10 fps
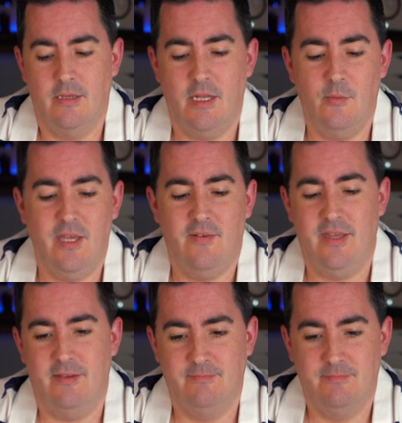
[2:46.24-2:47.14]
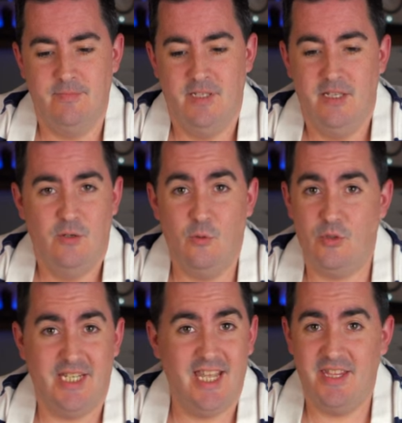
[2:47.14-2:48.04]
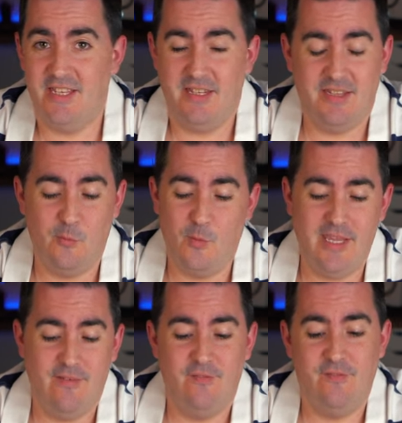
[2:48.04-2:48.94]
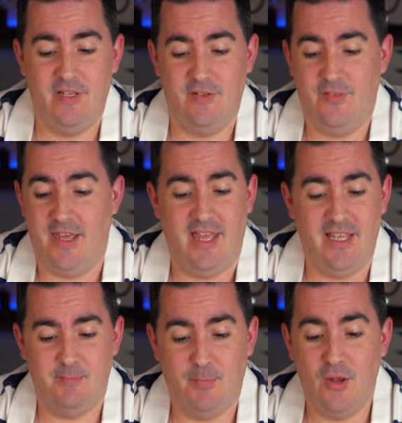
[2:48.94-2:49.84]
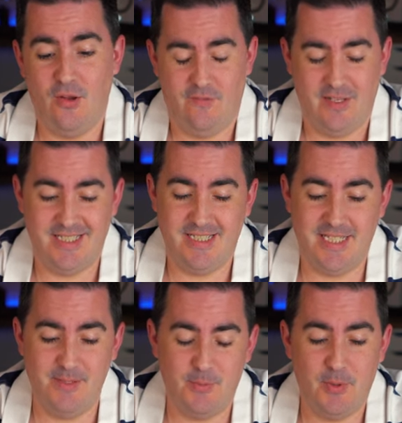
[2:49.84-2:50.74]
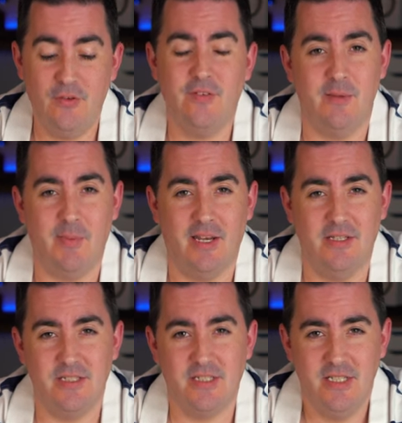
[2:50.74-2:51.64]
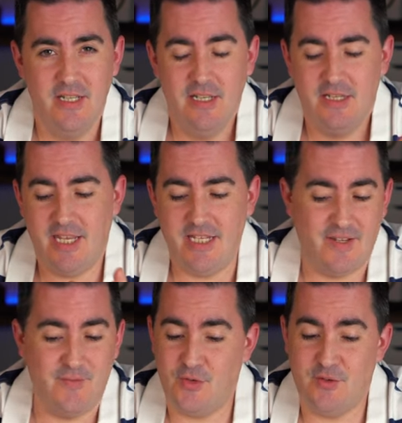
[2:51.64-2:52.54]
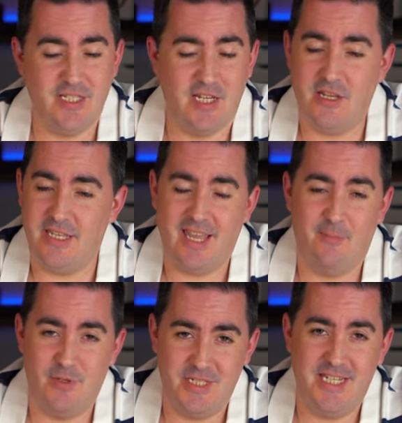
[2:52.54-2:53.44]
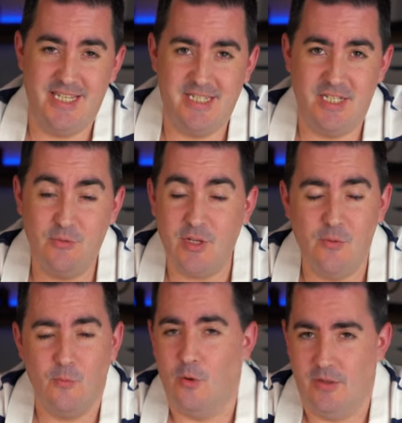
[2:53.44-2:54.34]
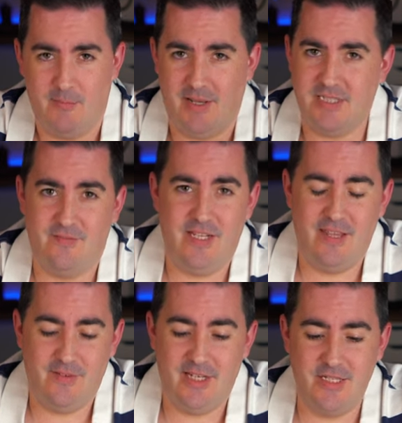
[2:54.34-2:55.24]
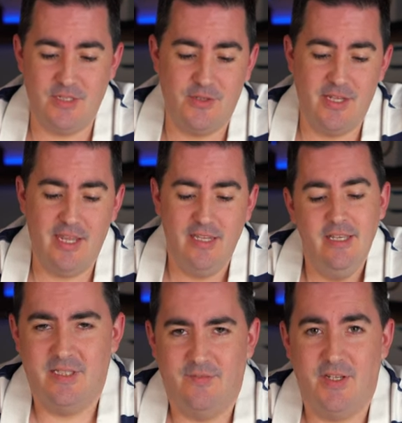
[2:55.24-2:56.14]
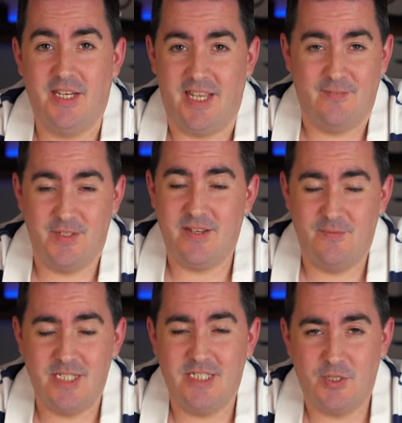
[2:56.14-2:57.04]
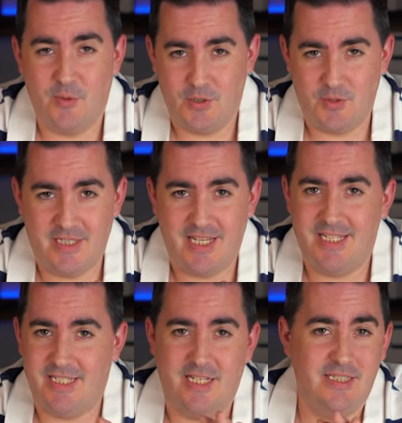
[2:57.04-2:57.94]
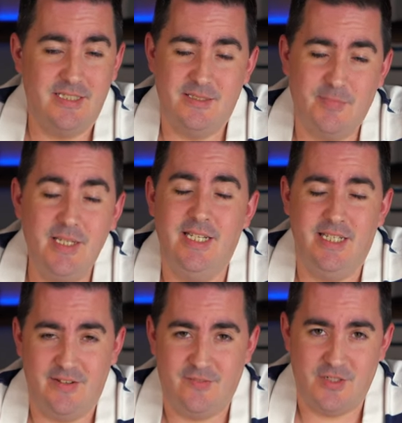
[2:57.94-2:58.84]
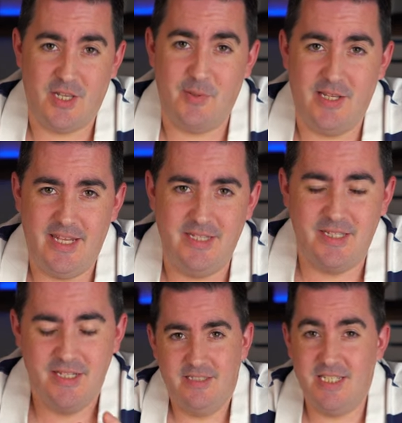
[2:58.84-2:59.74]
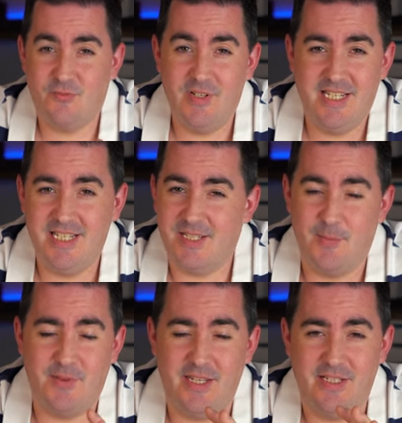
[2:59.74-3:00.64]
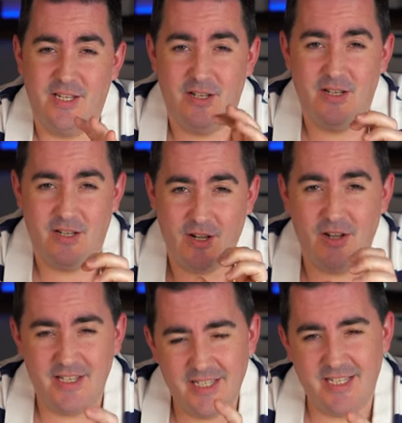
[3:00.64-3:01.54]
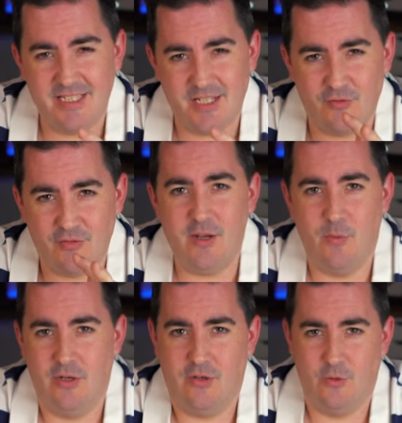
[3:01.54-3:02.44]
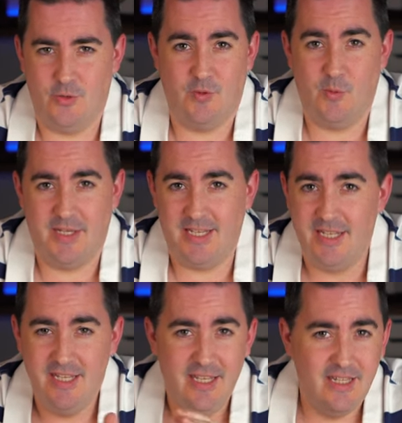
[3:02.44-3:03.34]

And there we have it. Altogether, the weight and feel of that is perfect. It seems perfectly balanced. The A7 III is a light camera as it is, so you don't want a massively heavy lens on there. If you're gonna have a 70-200, that is a completely different type of lens. This really is something that I think is a great workhorse for a wedding.